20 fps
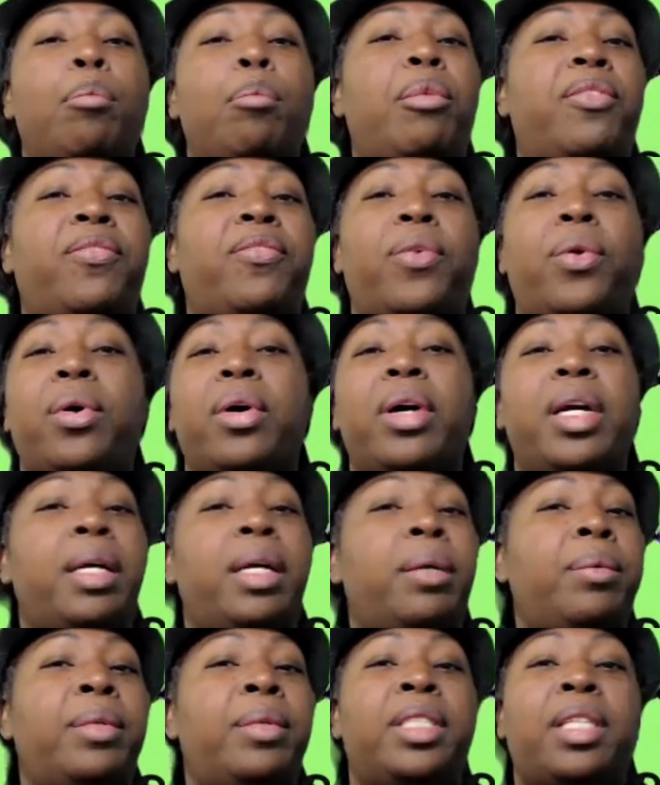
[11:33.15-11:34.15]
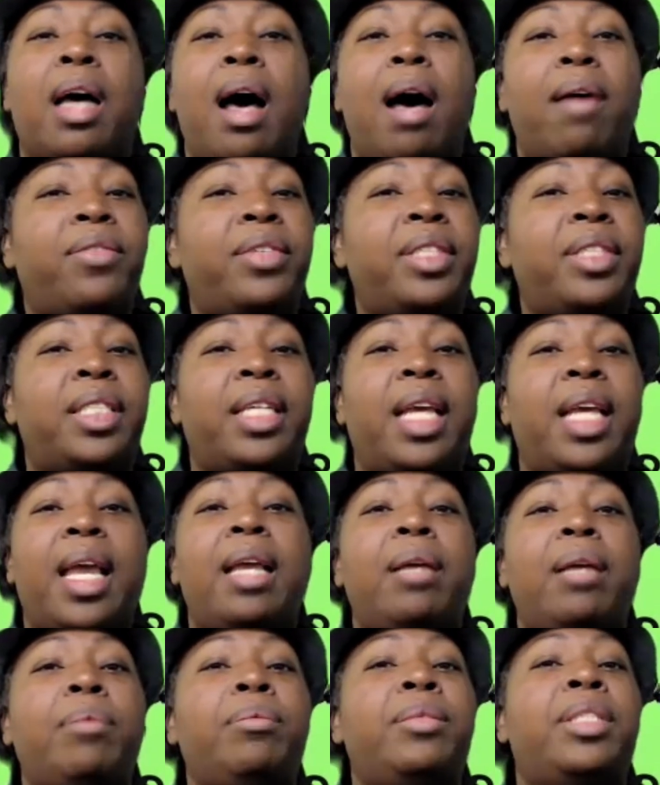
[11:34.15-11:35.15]
Before, it was conference
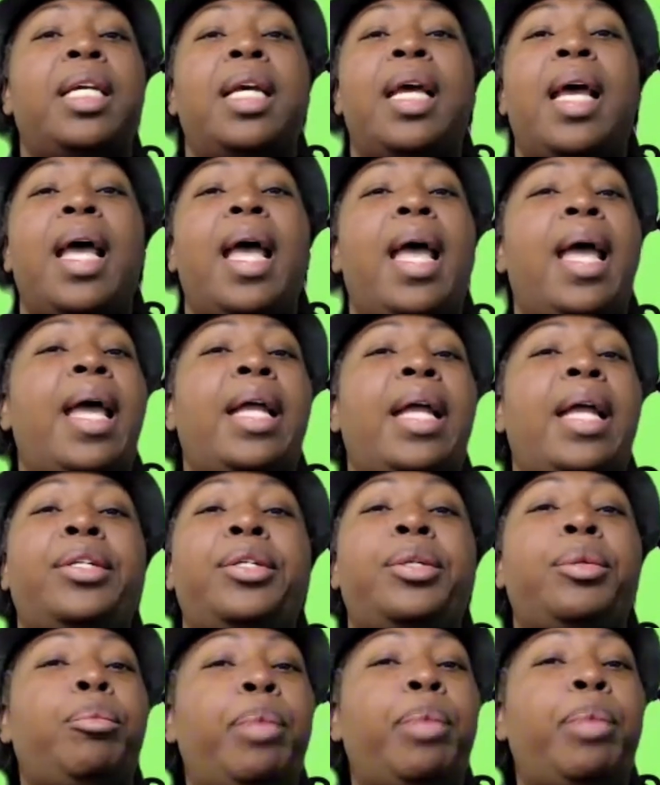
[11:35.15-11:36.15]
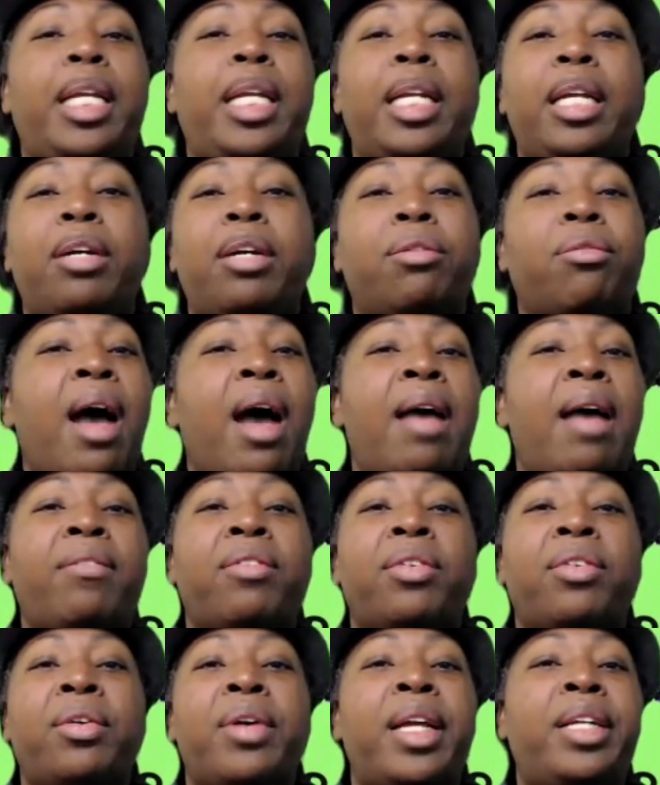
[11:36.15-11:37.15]
games and you beating a
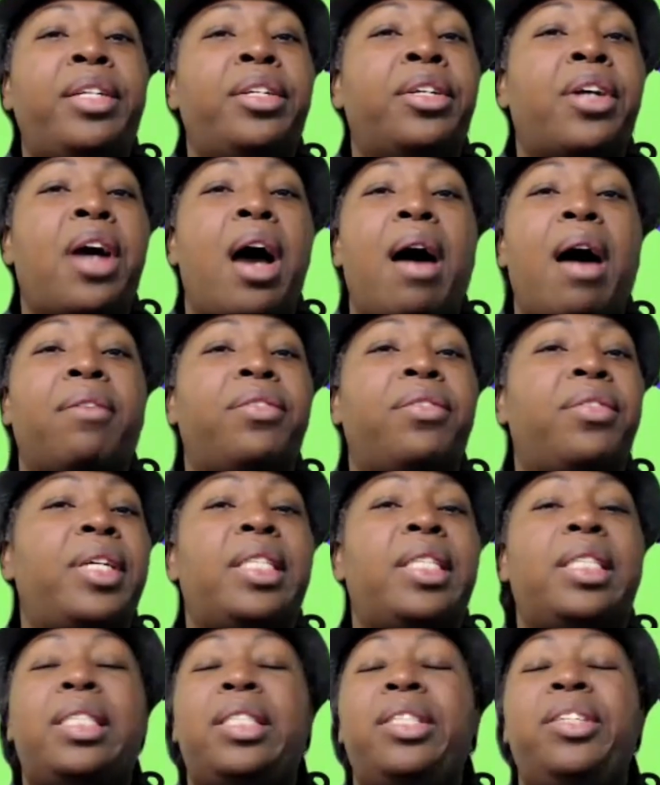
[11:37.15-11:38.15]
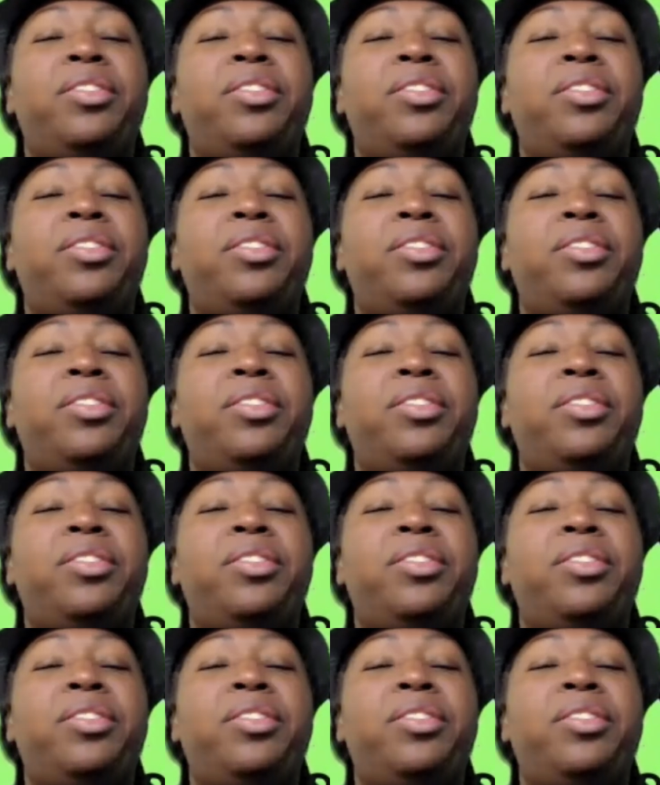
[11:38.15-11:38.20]
rival in your conference.